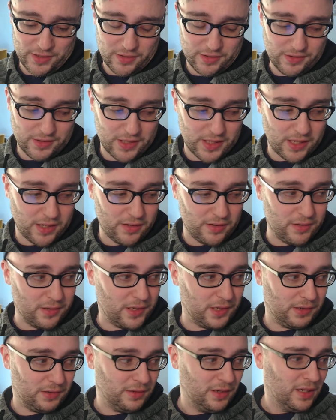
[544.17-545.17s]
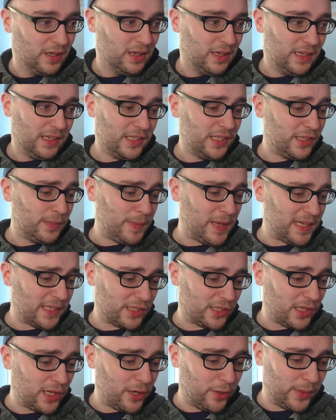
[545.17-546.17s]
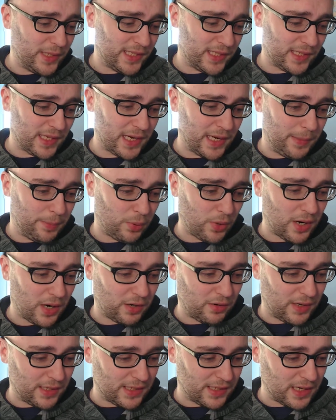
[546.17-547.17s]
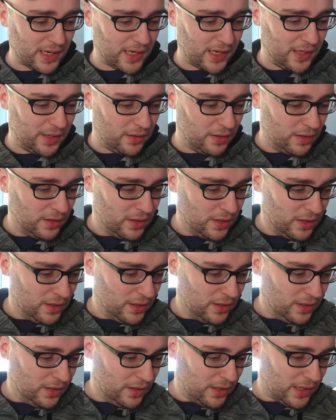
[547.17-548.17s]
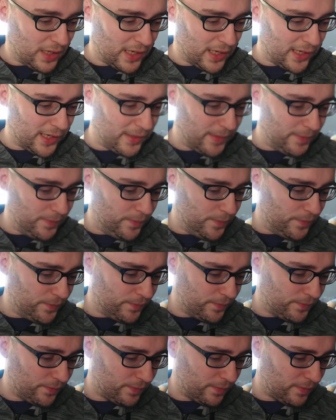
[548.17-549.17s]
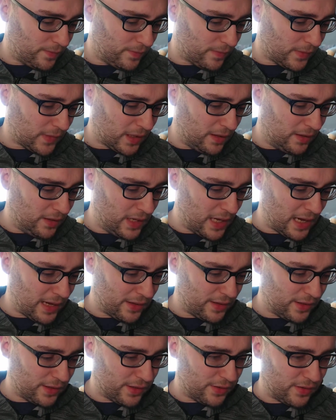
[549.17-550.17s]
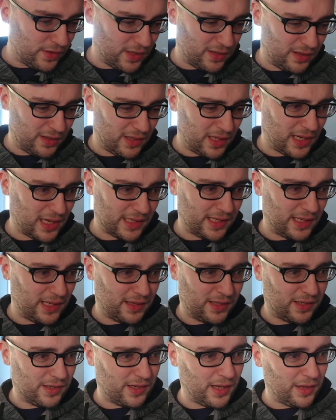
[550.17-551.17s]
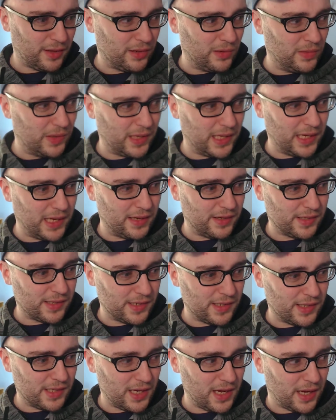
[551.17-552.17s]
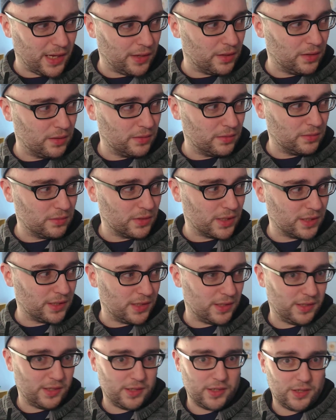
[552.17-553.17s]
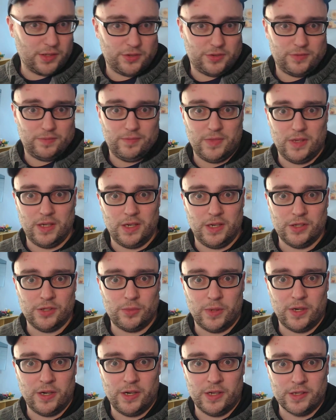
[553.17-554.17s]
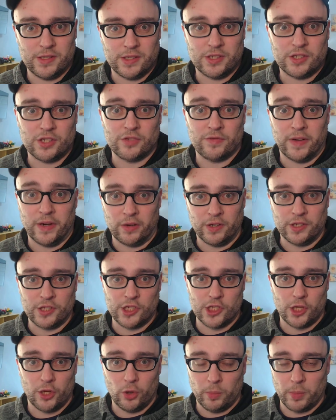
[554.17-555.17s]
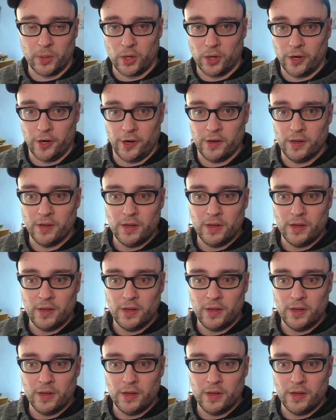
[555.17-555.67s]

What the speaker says: to say other than just make slow and steady progress on it? Yeah, like I said, there's nothing really else to say, because it is what it is. It's a very slow burn